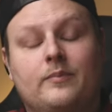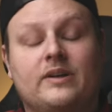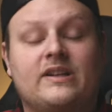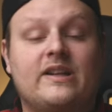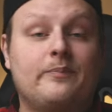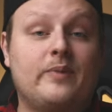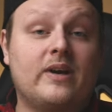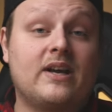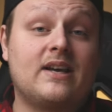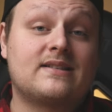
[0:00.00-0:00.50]
But
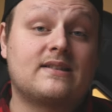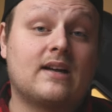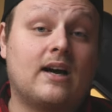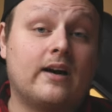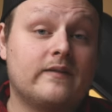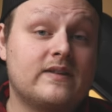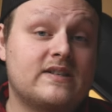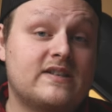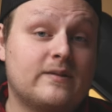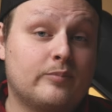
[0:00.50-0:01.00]
the biggest
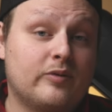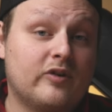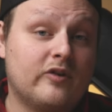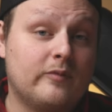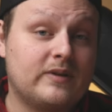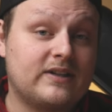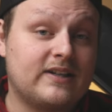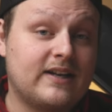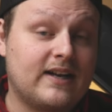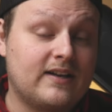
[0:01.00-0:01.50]
obvious
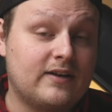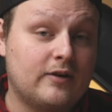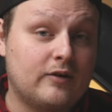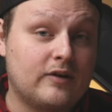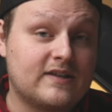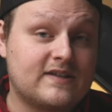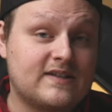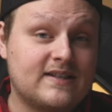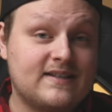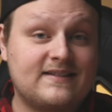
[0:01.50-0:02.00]
improvement that I
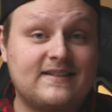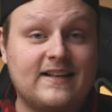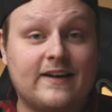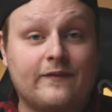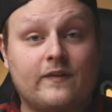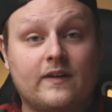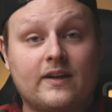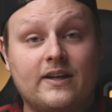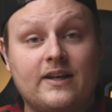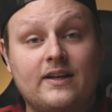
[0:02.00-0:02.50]
noticed is
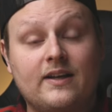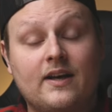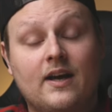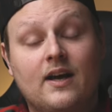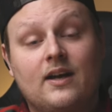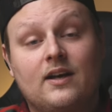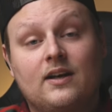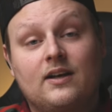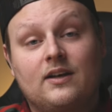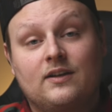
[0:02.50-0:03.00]
definitely
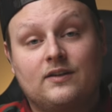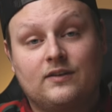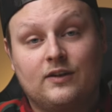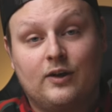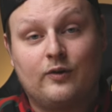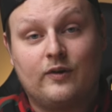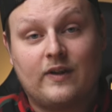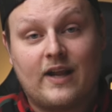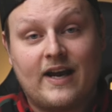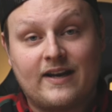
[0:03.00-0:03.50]

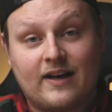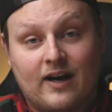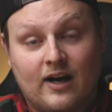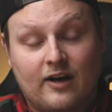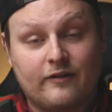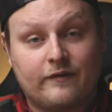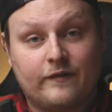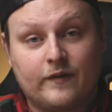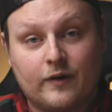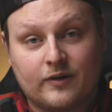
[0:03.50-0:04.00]
low light
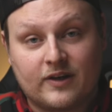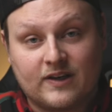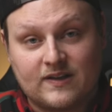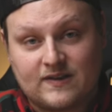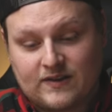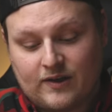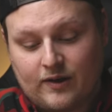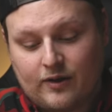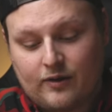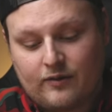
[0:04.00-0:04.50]
autofocus.
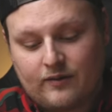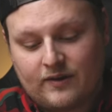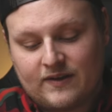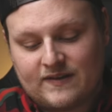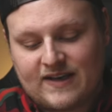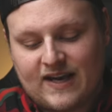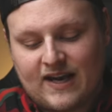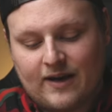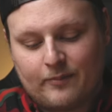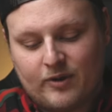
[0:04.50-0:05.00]
So
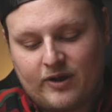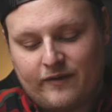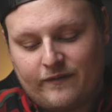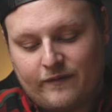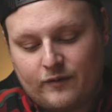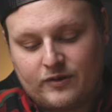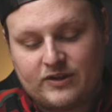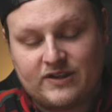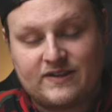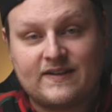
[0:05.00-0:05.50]
this camera,
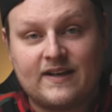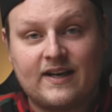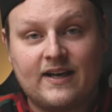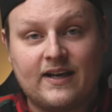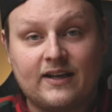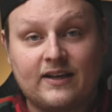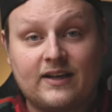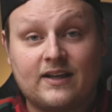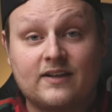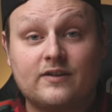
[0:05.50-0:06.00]
Fuji
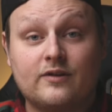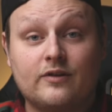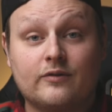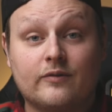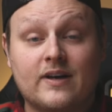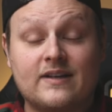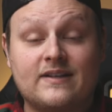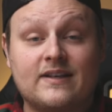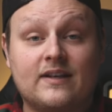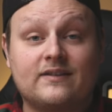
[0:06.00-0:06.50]
saying, can do
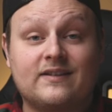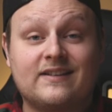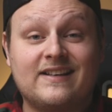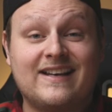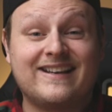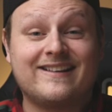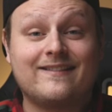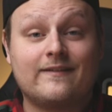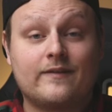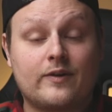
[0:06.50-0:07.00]
right down to
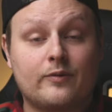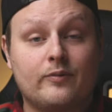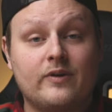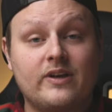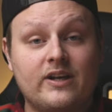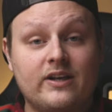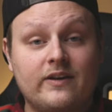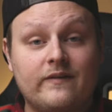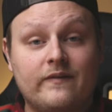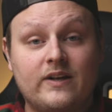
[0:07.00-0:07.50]
-3
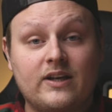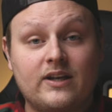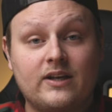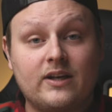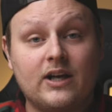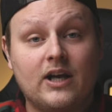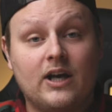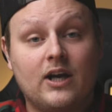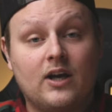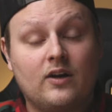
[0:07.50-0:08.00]

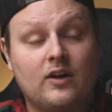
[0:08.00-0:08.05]
EV.